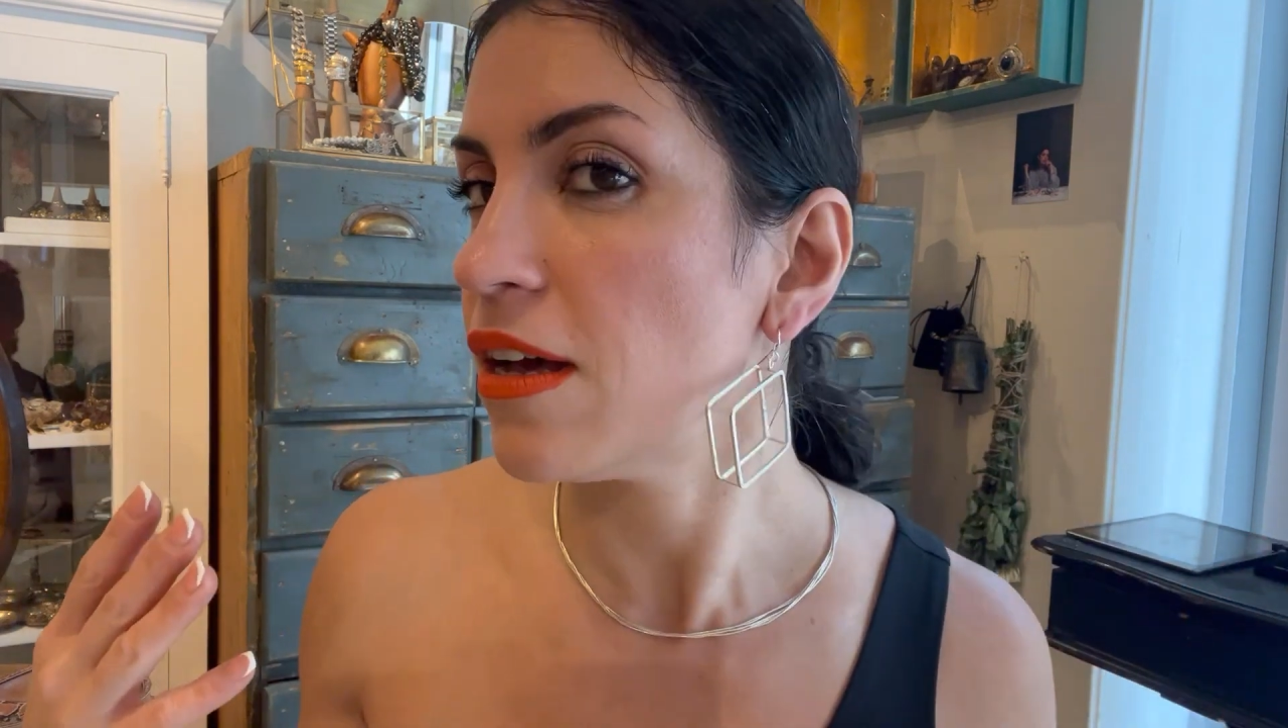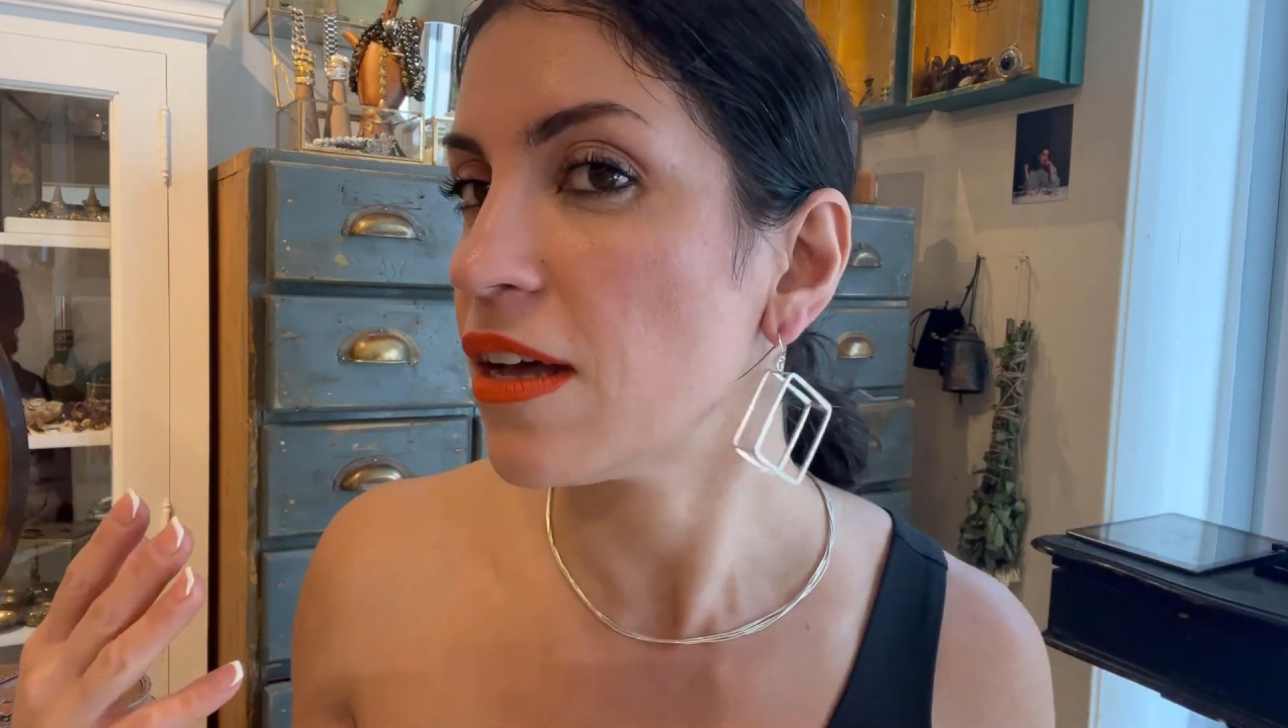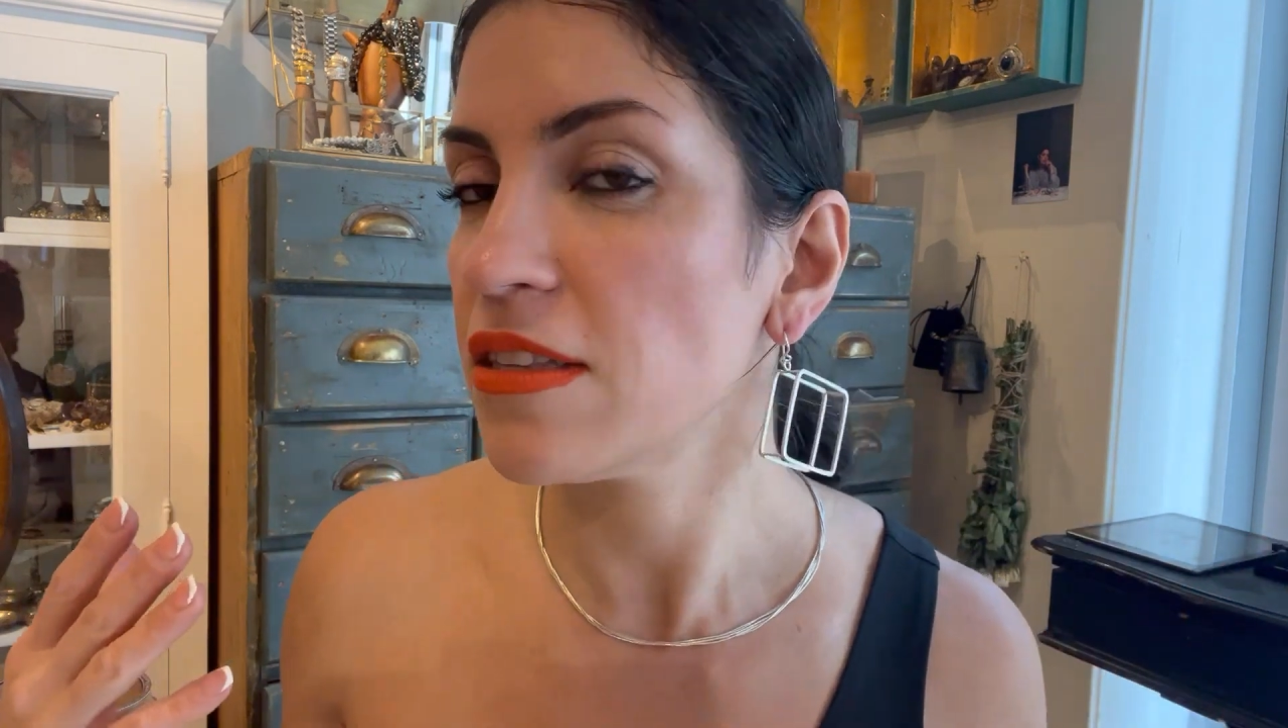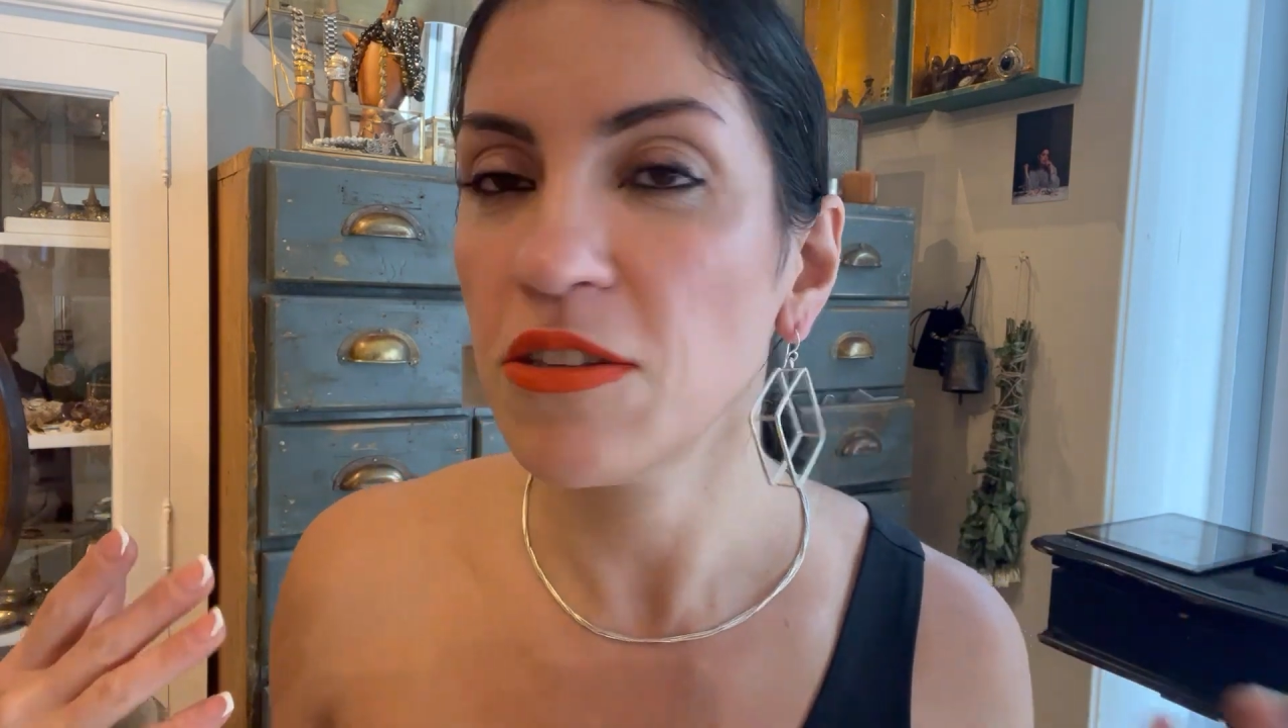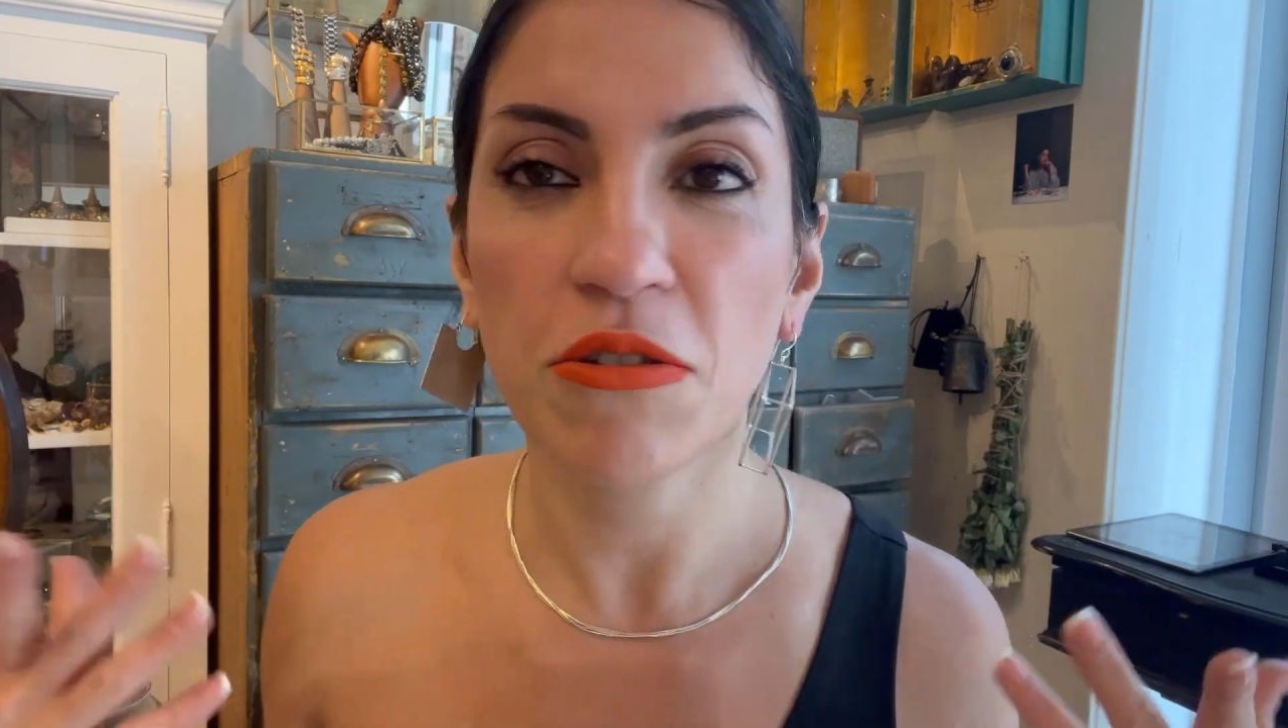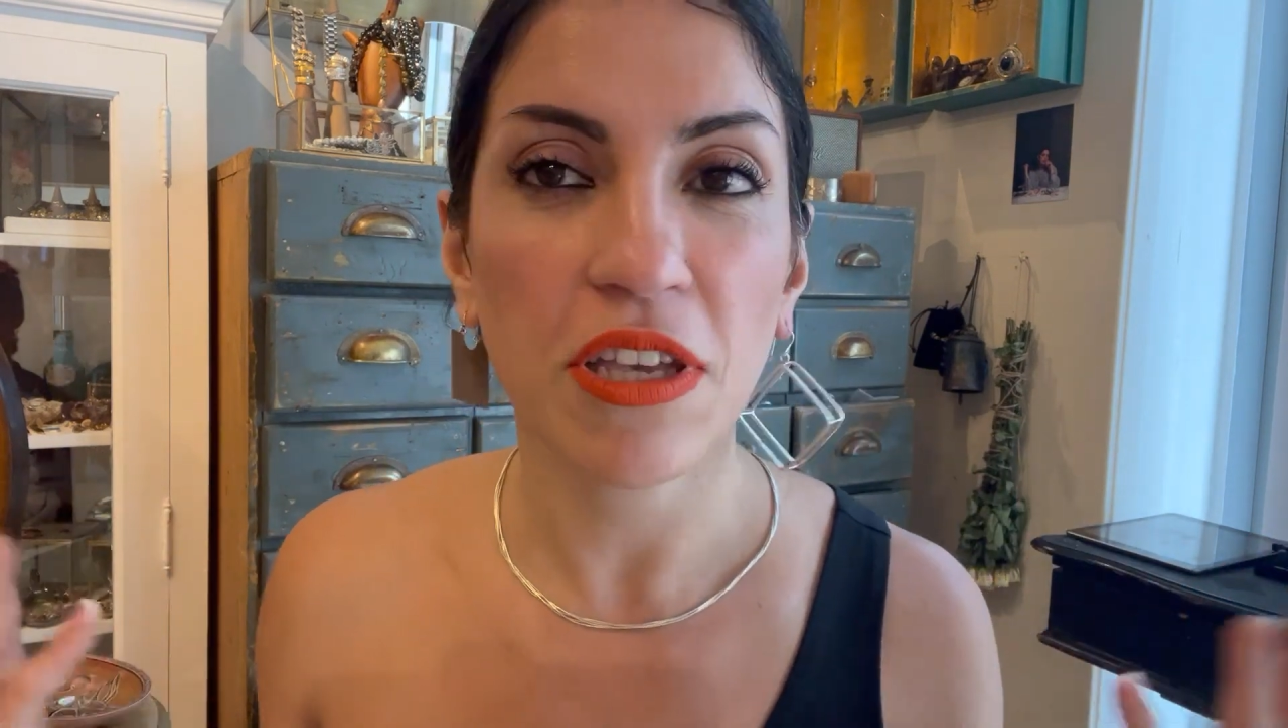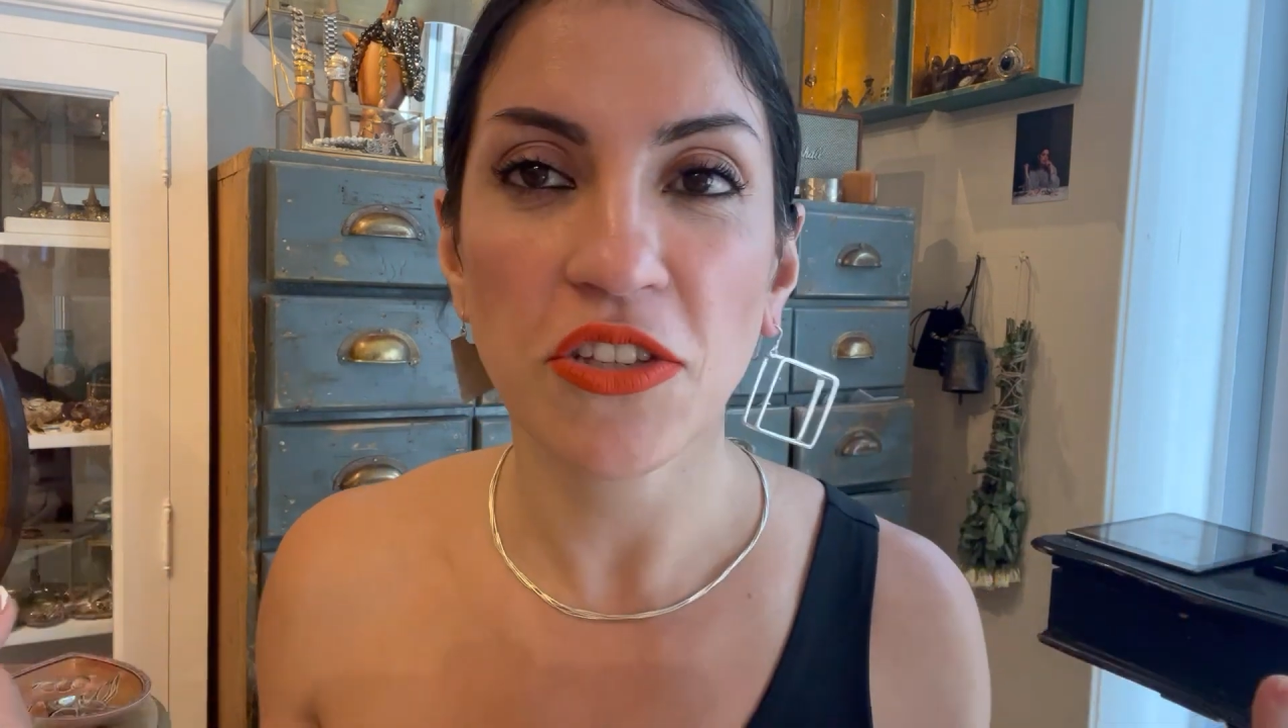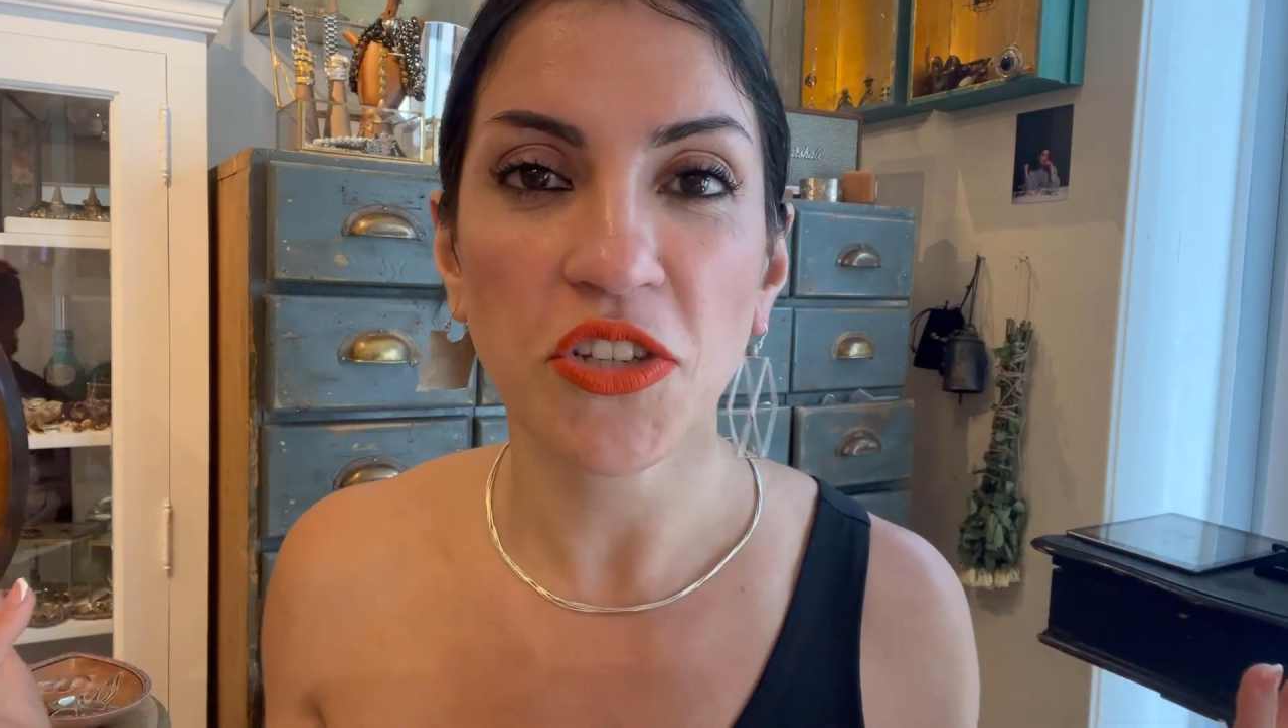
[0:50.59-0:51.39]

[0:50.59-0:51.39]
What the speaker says: and you can